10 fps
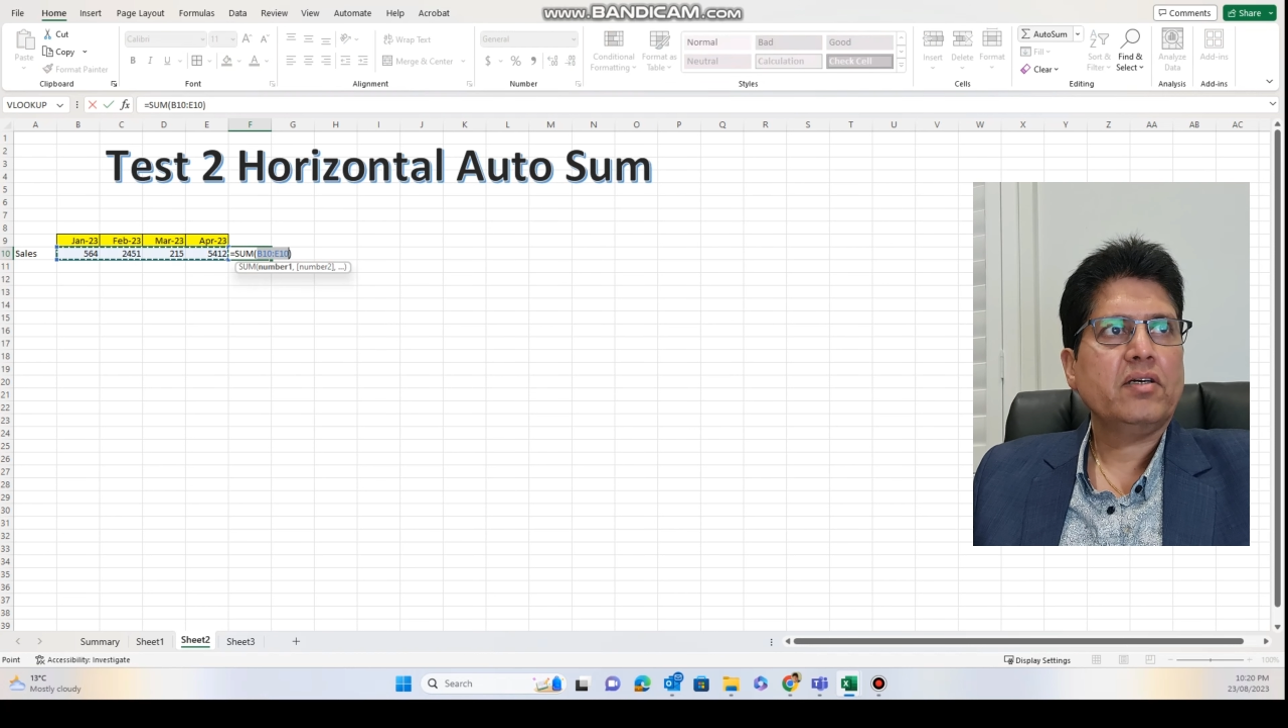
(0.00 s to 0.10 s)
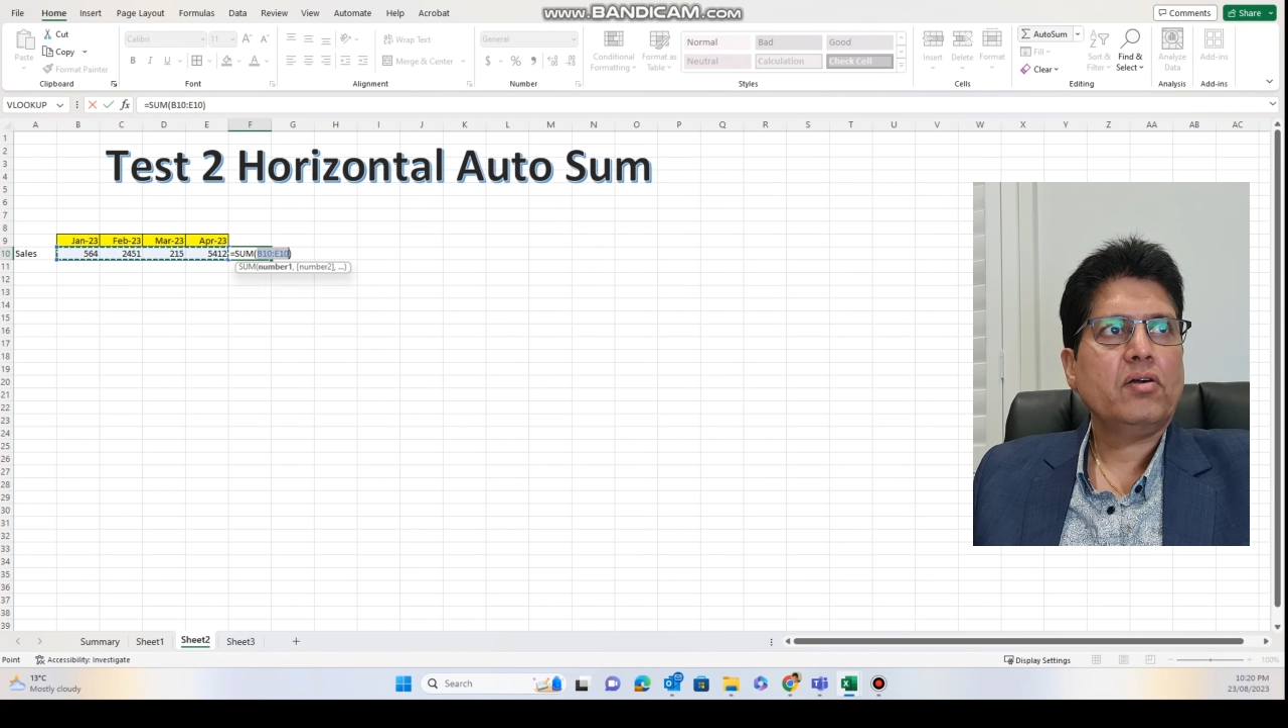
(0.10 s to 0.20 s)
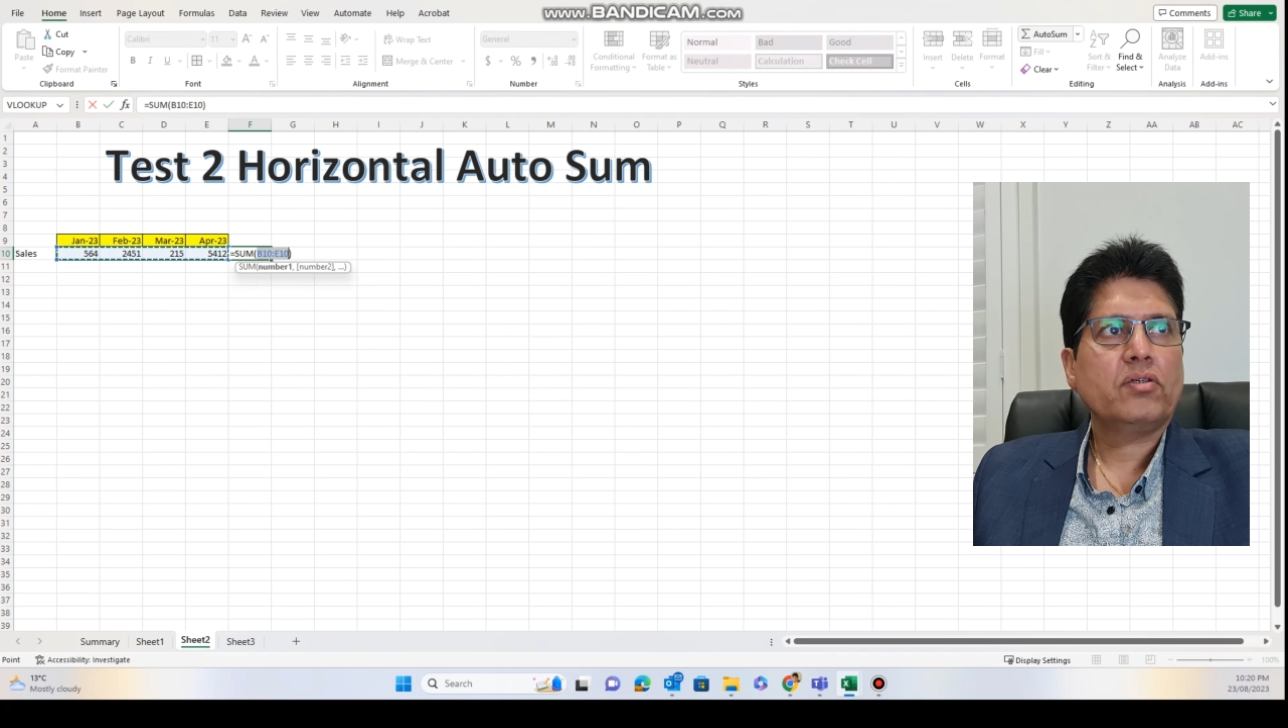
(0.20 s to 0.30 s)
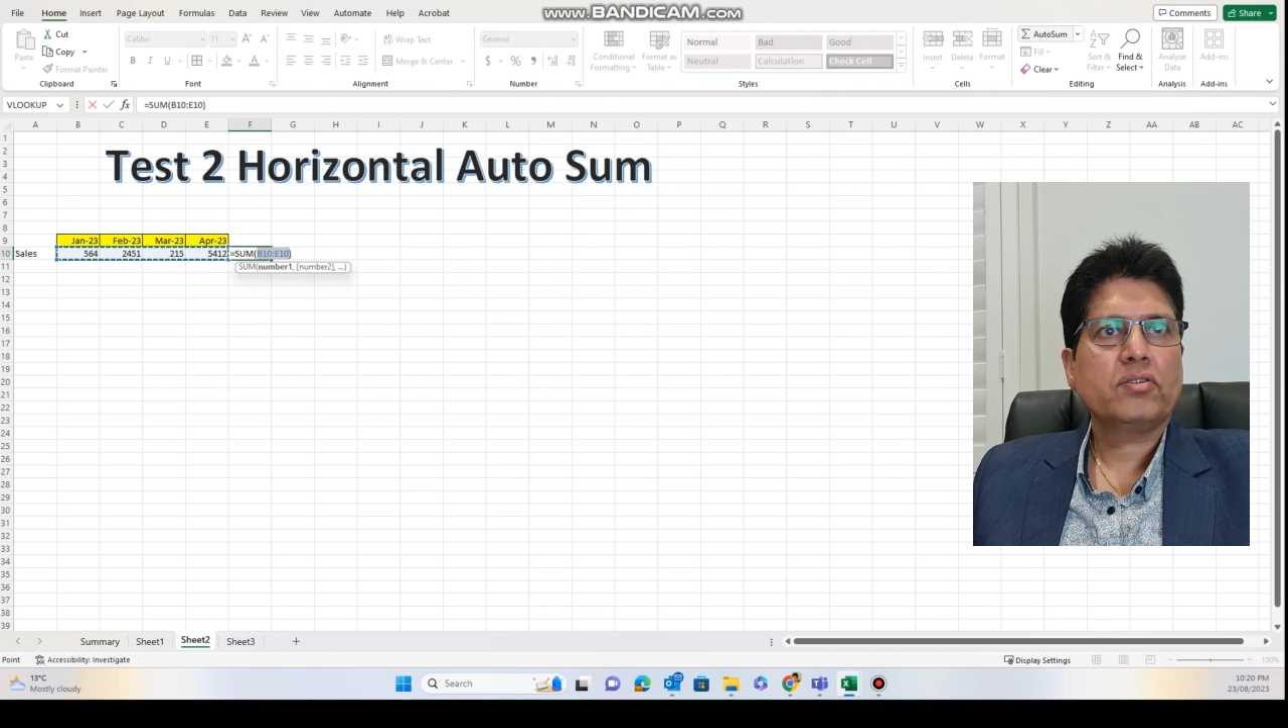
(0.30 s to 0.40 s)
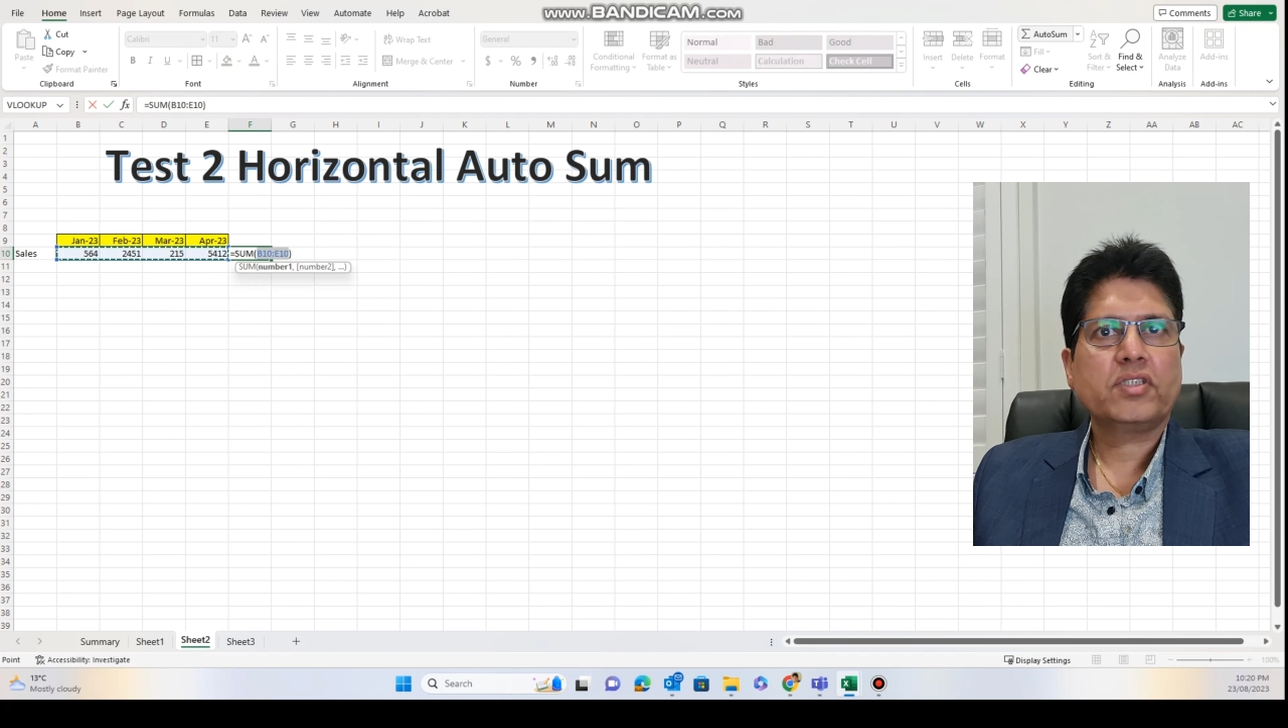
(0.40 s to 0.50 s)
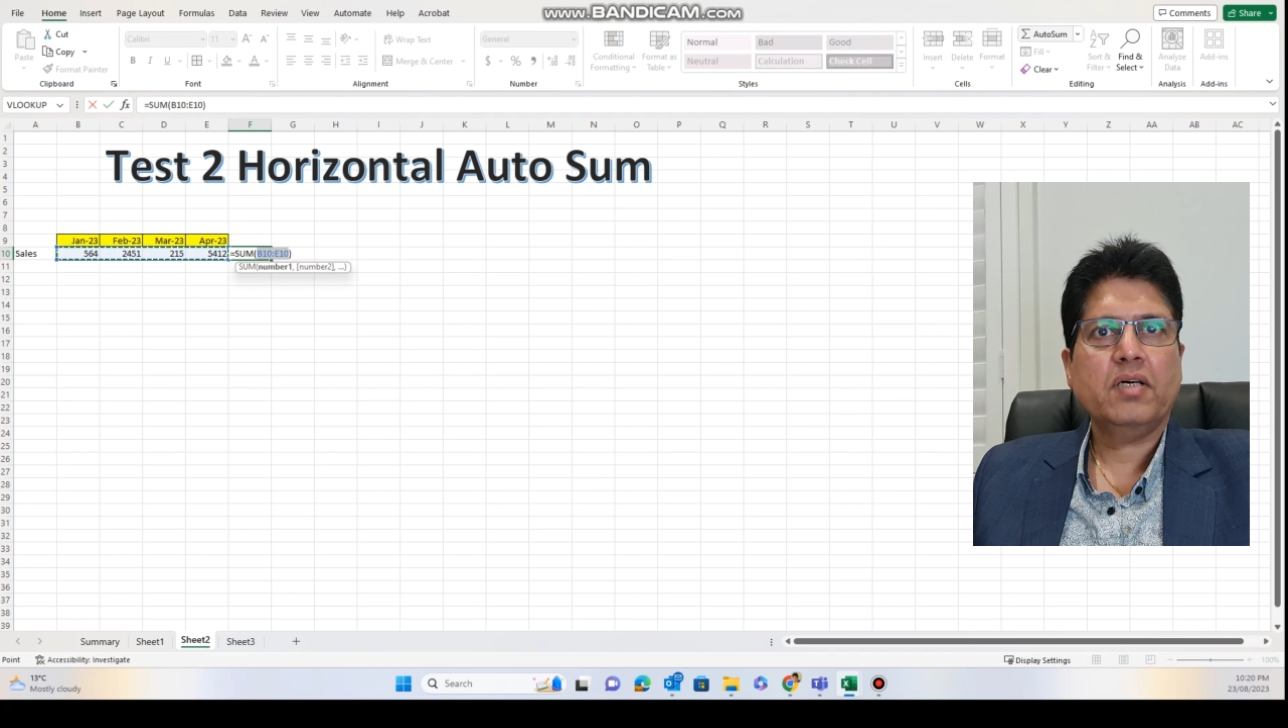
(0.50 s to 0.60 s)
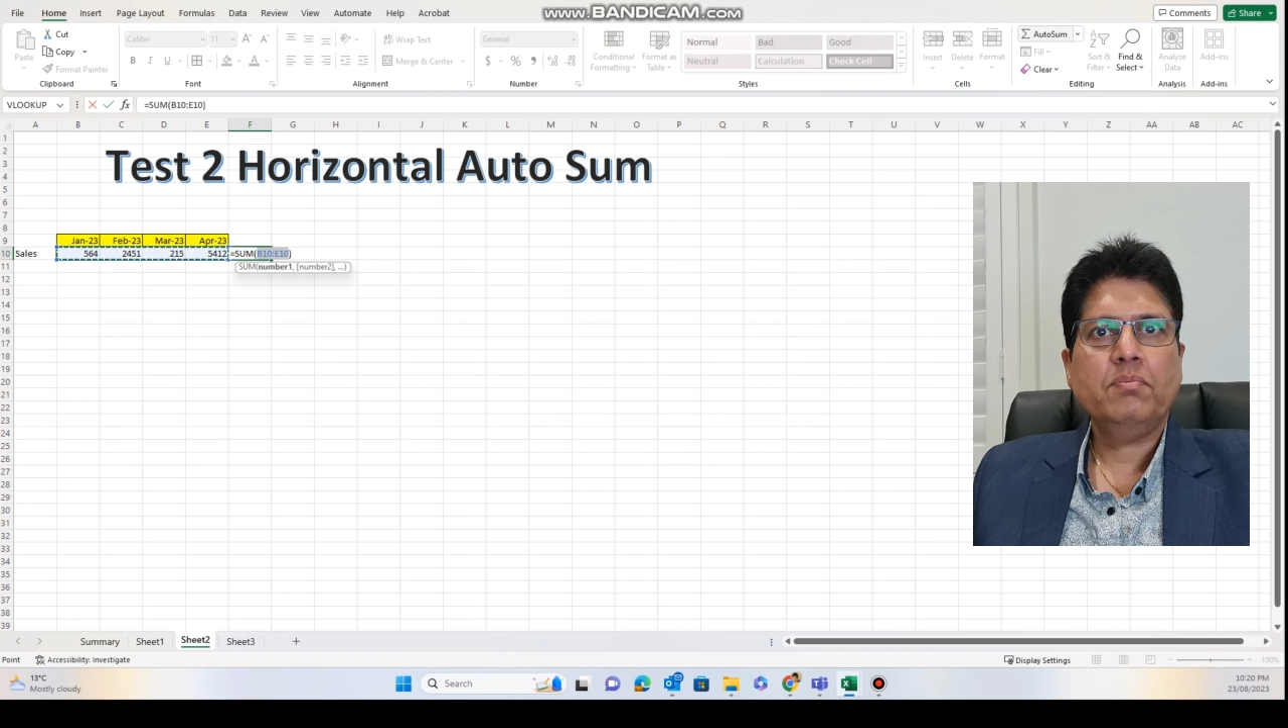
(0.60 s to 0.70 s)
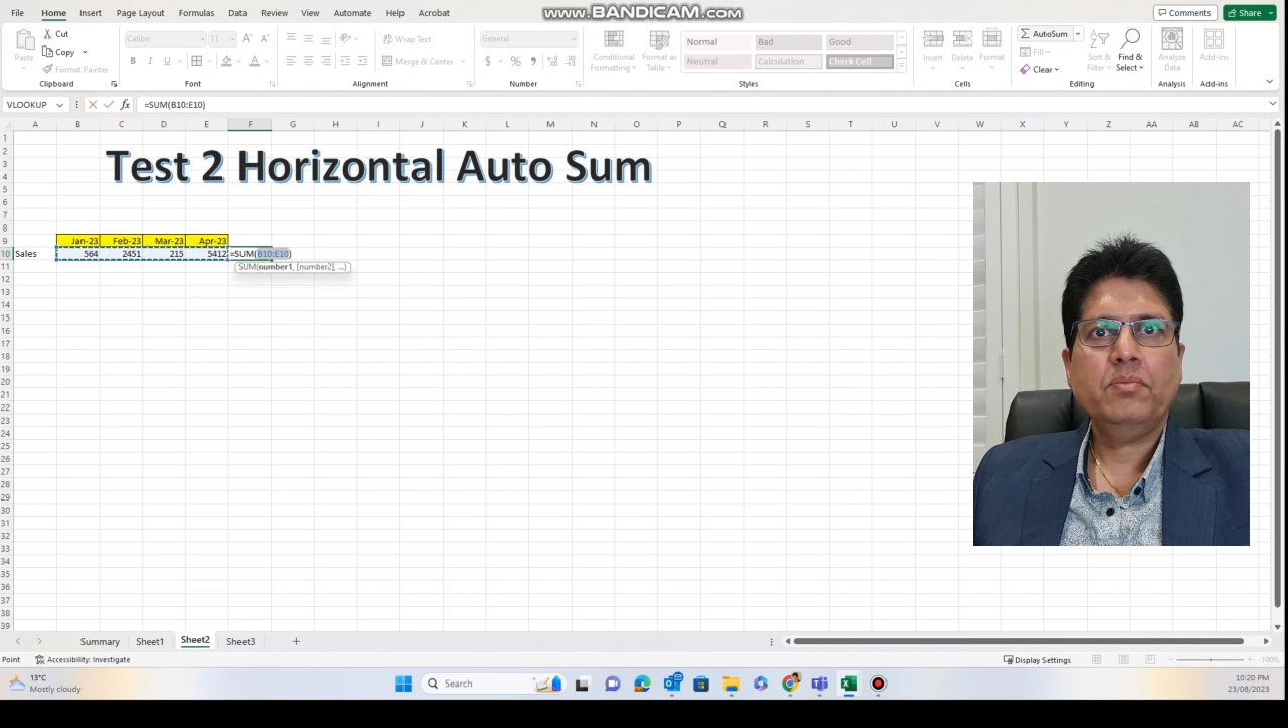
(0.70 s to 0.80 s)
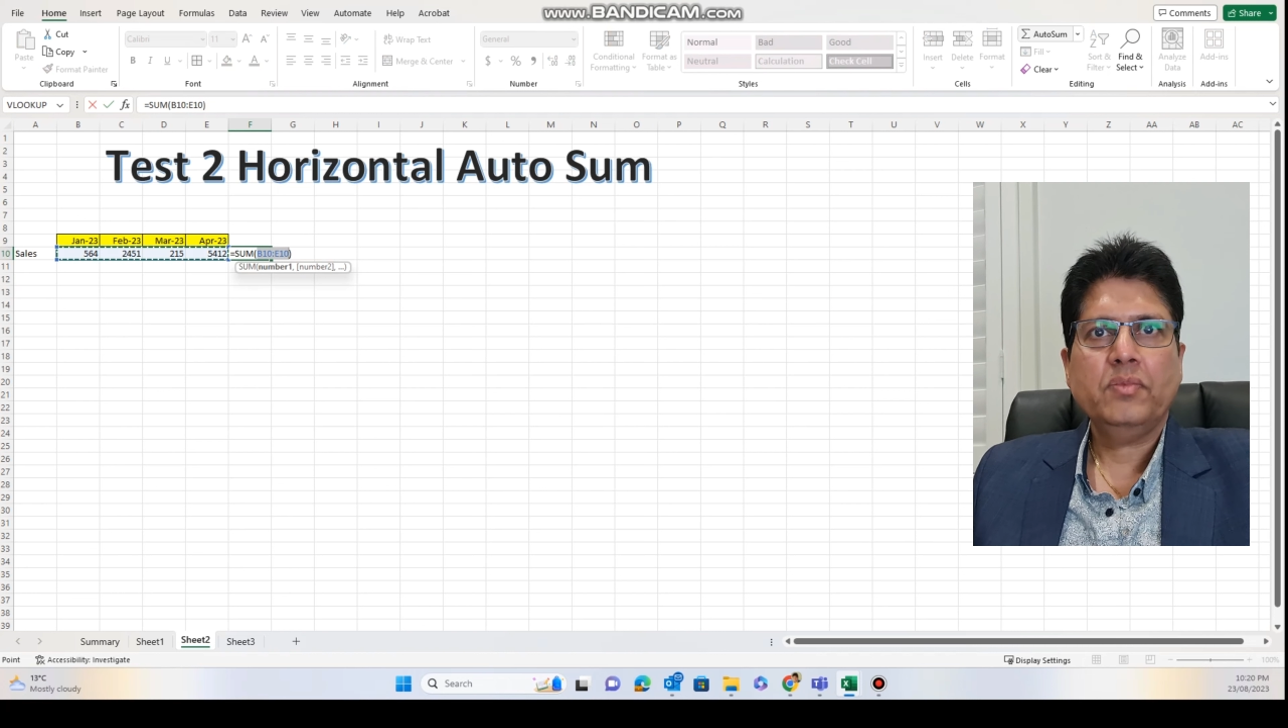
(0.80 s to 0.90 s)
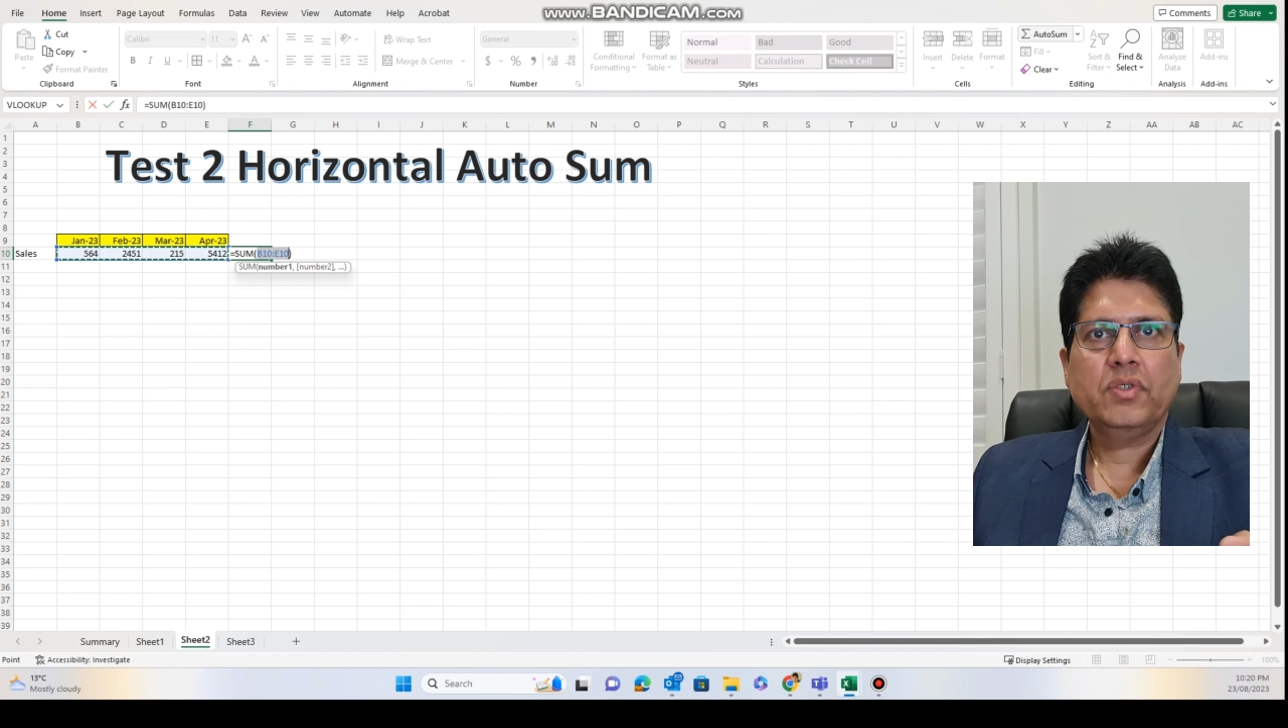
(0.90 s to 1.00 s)
auto
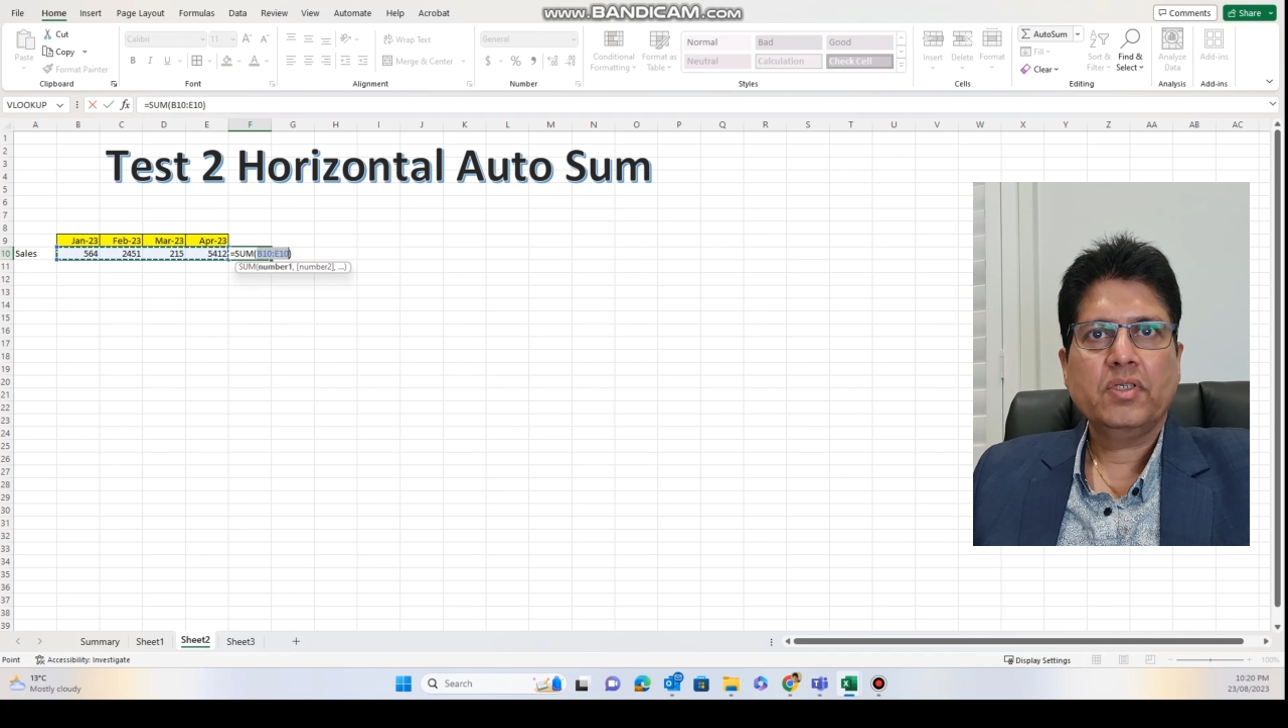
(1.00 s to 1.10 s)
sum.